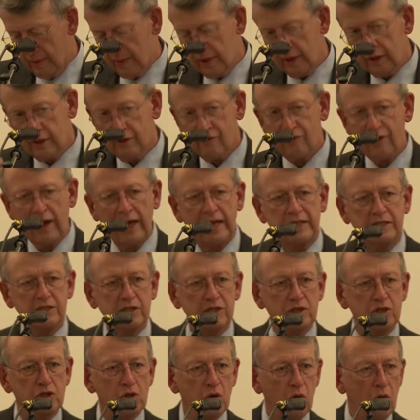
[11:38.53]
And the
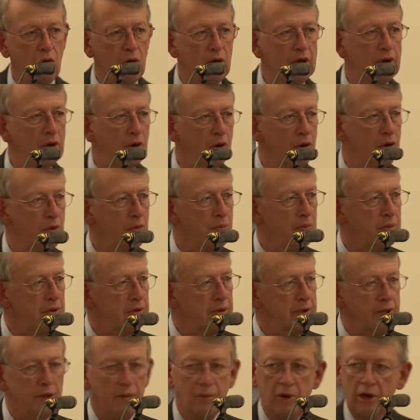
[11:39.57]
fastest growing group
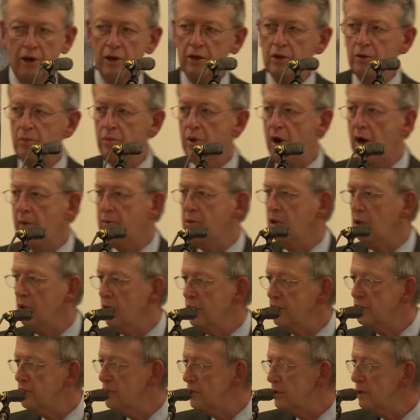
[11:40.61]
in the American
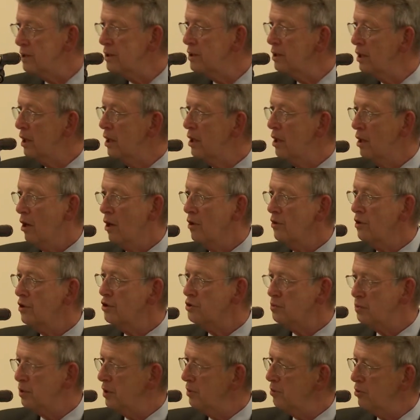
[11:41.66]
population are
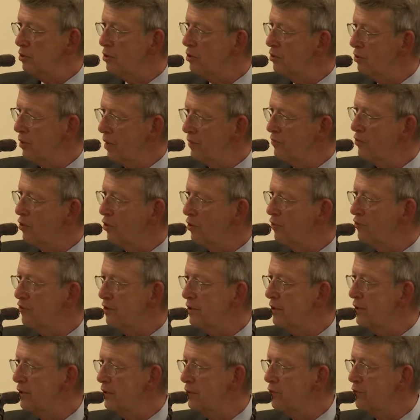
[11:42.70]
those people who have no
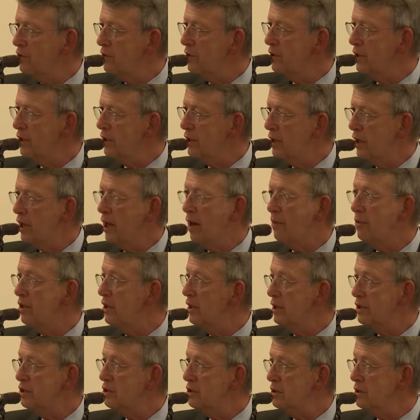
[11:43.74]
affinity with any
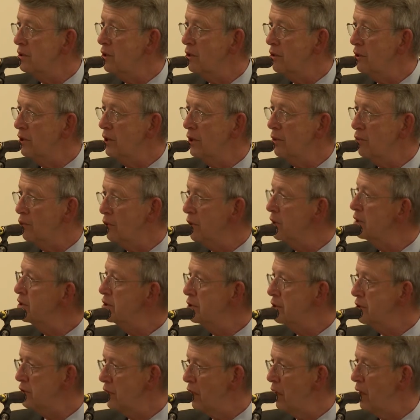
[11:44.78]
denomination or any
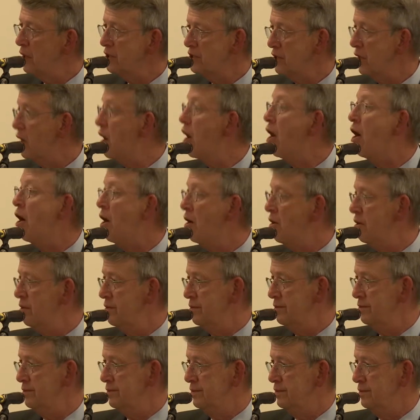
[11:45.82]
religious cause at all.
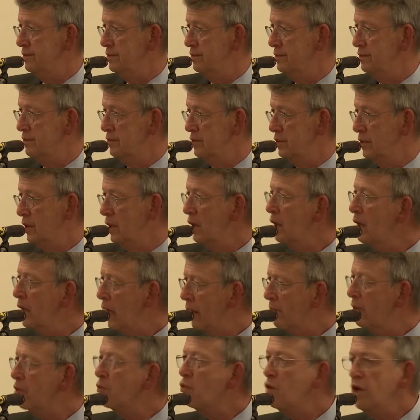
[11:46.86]

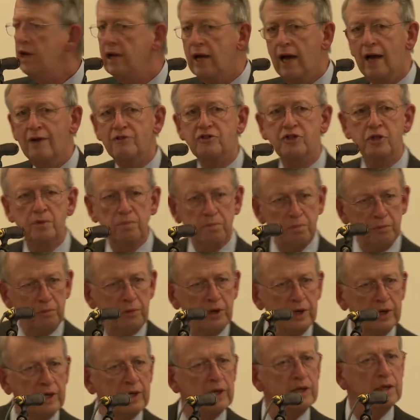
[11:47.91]
I mean, we have some
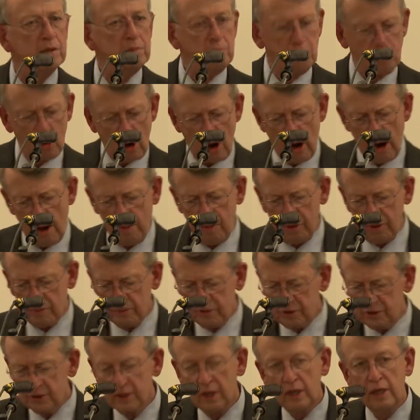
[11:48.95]
big
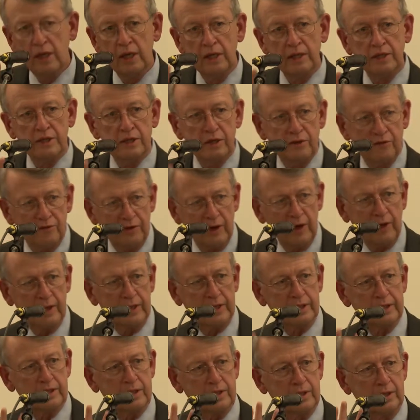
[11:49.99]
problems to
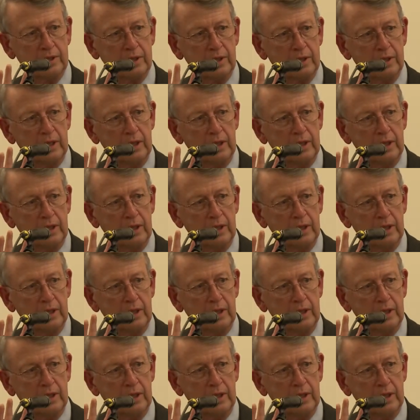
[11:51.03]
face,